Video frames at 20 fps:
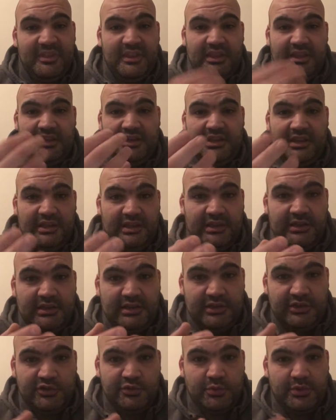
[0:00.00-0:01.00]
in
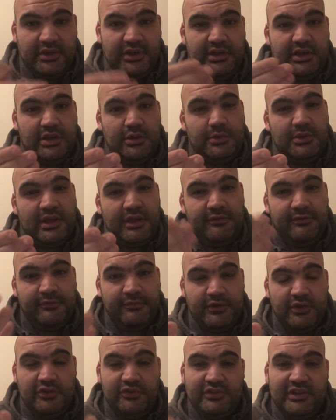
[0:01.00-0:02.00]
English we know that
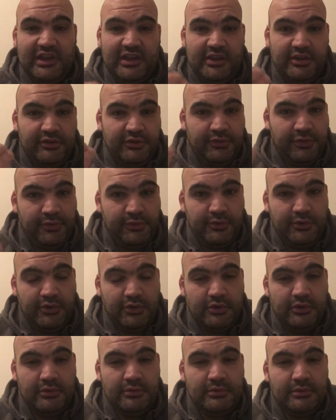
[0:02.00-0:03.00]
Thursday is
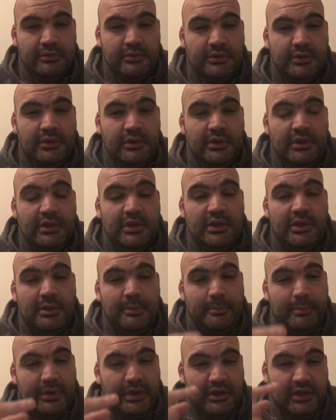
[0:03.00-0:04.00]
Thor.
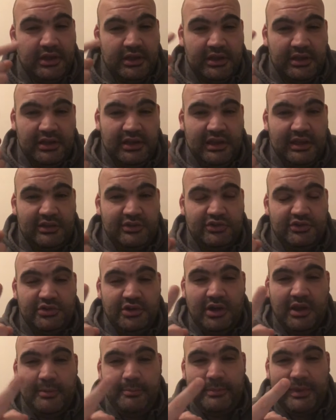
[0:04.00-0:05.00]
But a connection
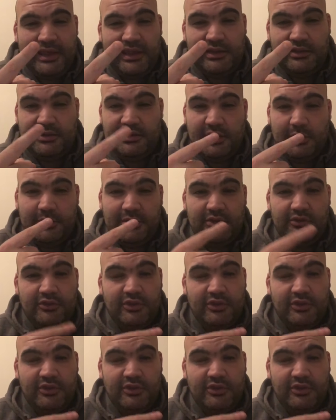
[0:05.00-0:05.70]
I made knowing